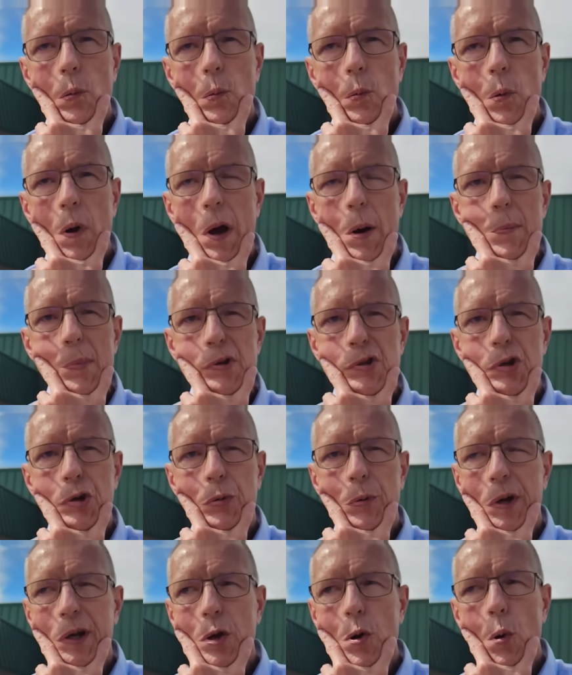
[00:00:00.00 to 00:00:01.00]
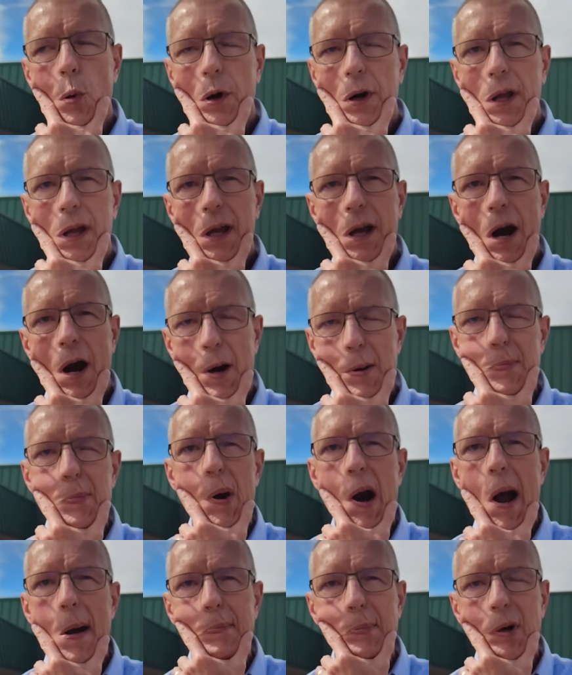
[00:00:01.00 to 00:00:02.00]
Well, but you're recording our
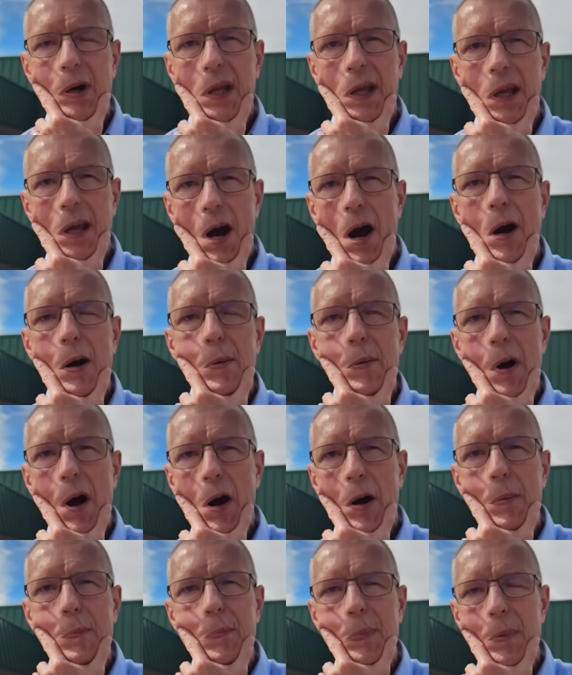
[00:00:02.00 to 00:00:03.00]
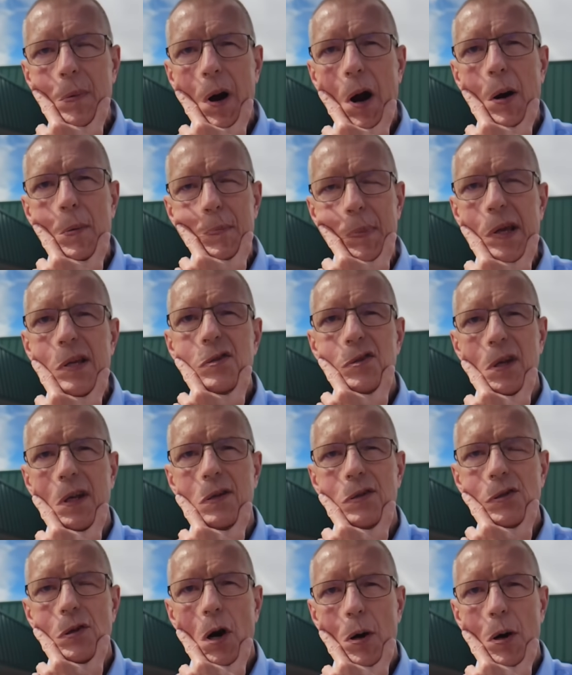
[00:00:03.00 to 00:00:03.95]
property, our business.